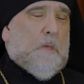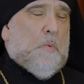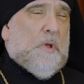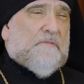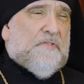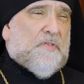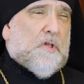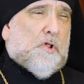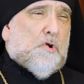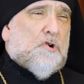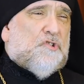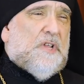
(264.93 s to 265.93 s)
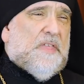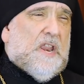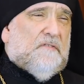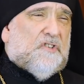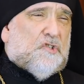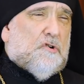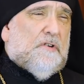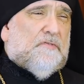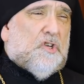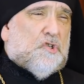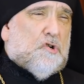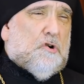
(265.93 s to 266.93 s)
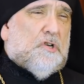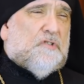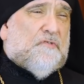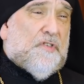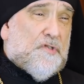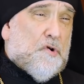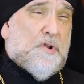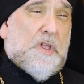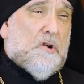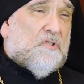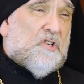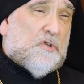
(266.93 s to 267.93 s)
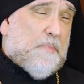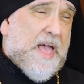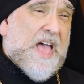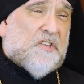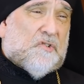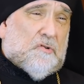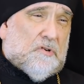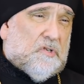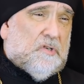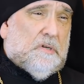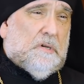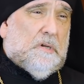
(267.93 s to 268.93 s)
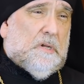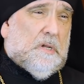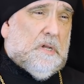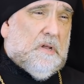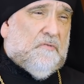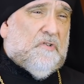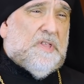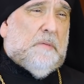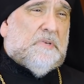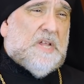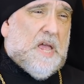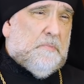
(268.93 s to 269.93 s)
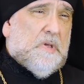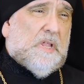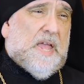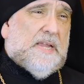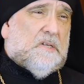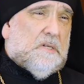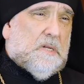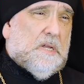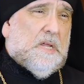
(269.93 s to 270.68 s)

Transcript: We have clergy that have served the church for 30 years as pastors, for them to emulate